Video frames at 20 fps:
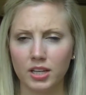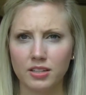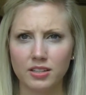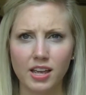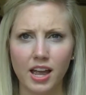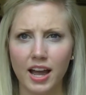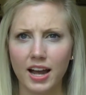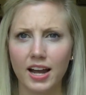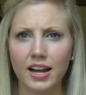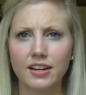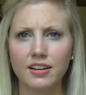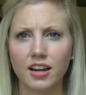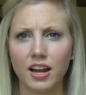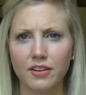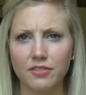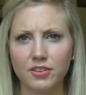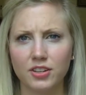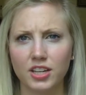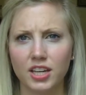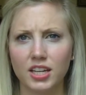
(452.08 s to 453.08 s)
Yeah,
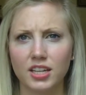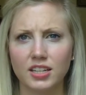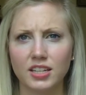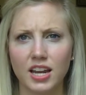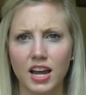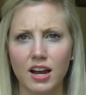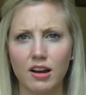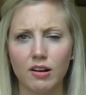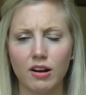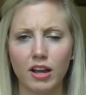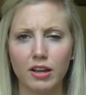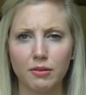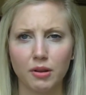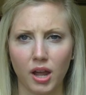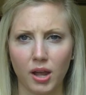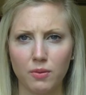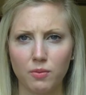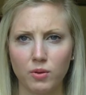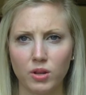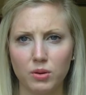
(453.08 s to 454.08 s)
I feel like now
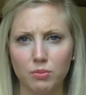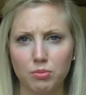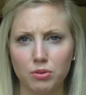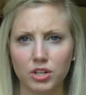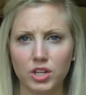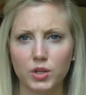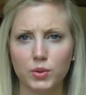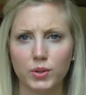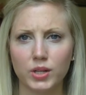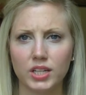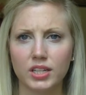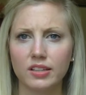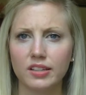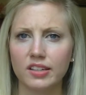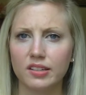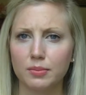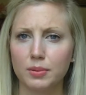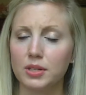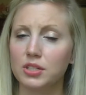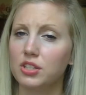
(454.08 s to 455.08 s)
I read pretty
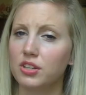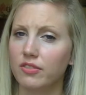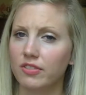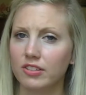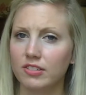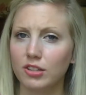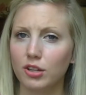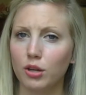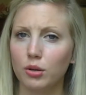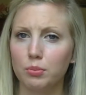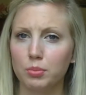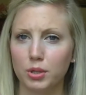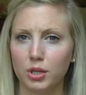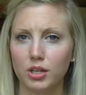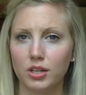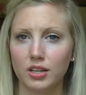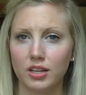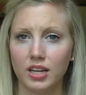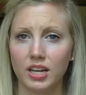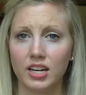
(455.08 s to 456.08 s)
quickly, especially if it's a good
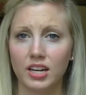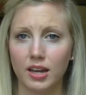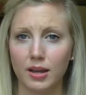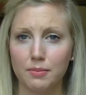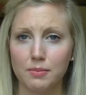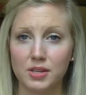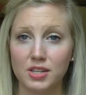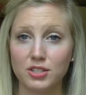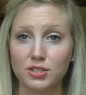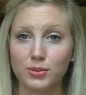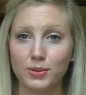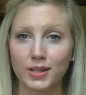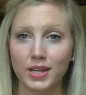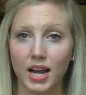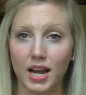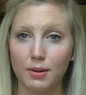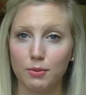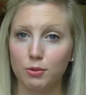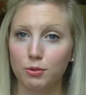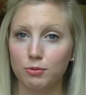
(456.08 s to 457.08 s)
book and I'm into
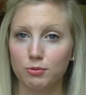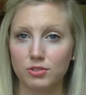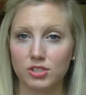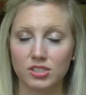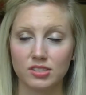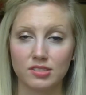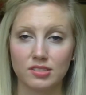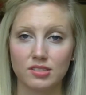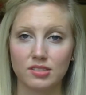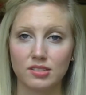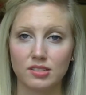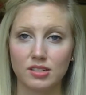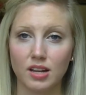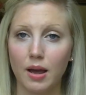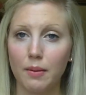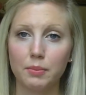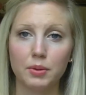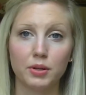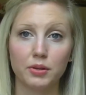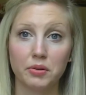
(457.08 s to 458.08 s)
it. I will just
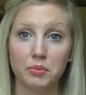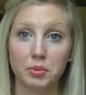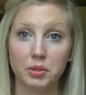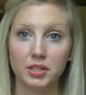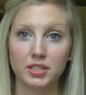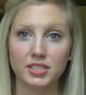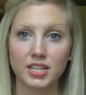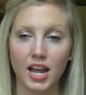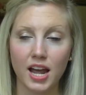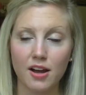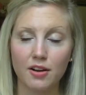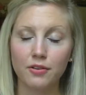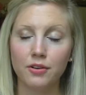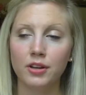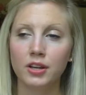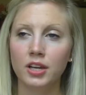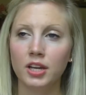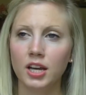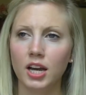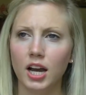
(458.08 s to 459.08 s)
not be able to put it down.
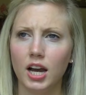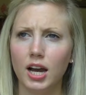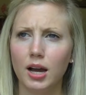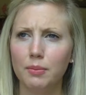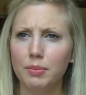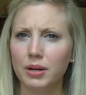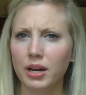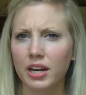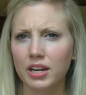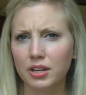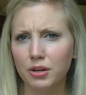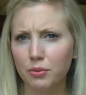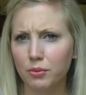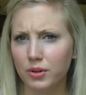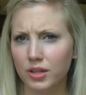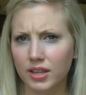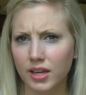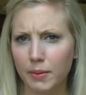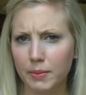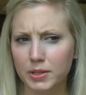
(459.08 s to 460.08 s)
But I didn't
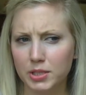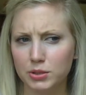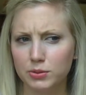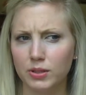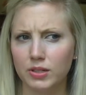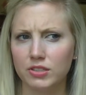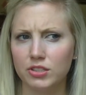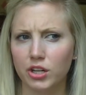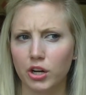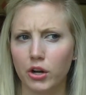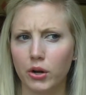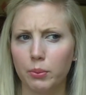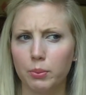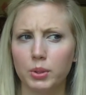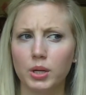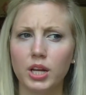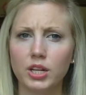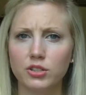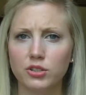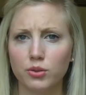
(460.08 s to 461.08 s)
read that much when I was younger,
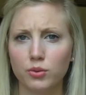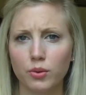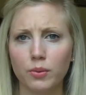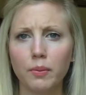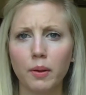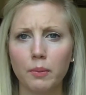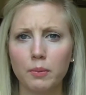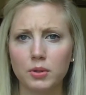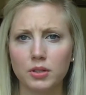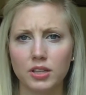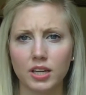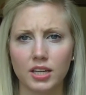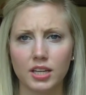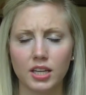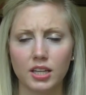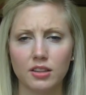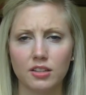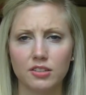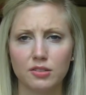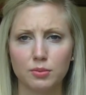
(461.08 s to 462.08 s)
but I do remember
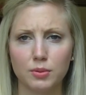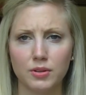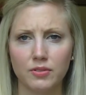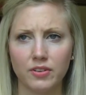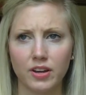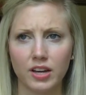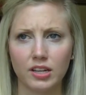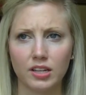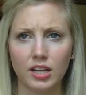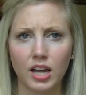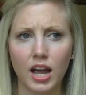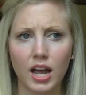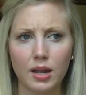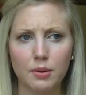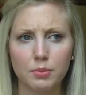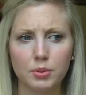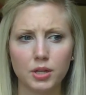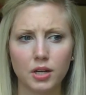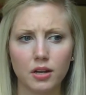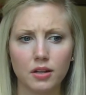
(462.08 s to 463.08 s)
liking the Sweet Valley
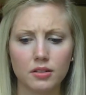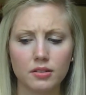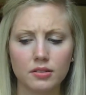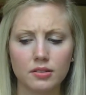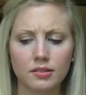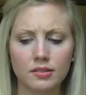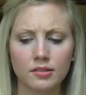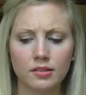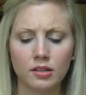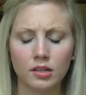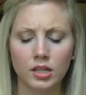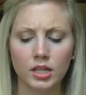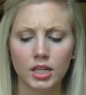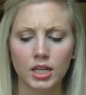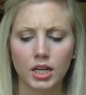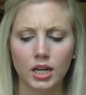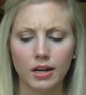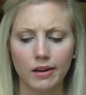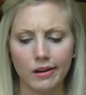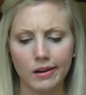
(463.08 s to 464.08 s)
High books.
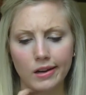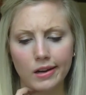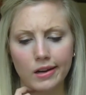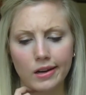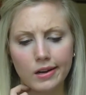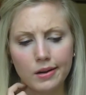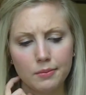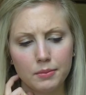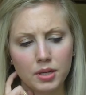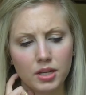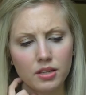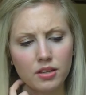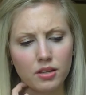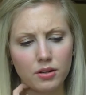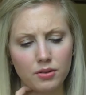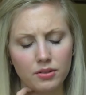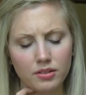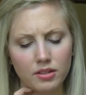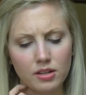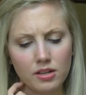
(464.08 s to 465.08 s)
And
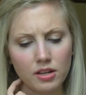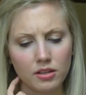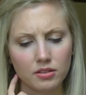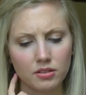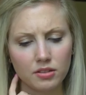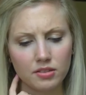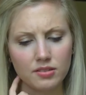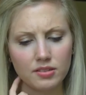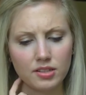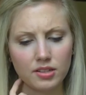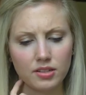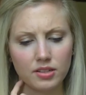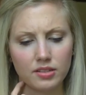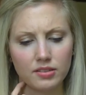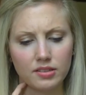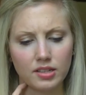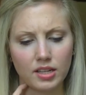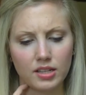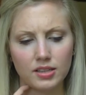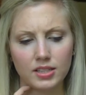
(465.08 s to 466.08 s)
there was another
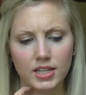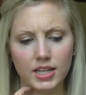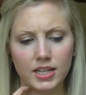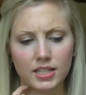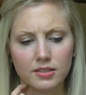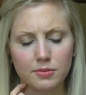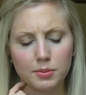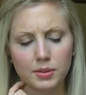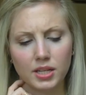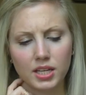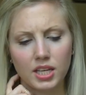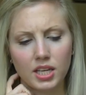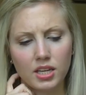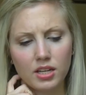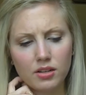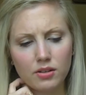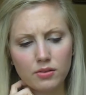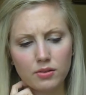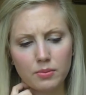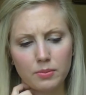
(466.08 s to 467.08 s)
series I liked, but I
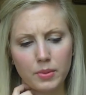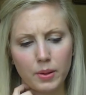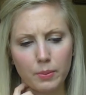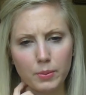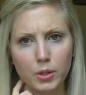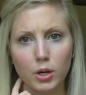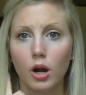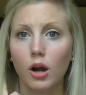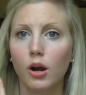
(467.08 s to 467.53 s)
can't remember.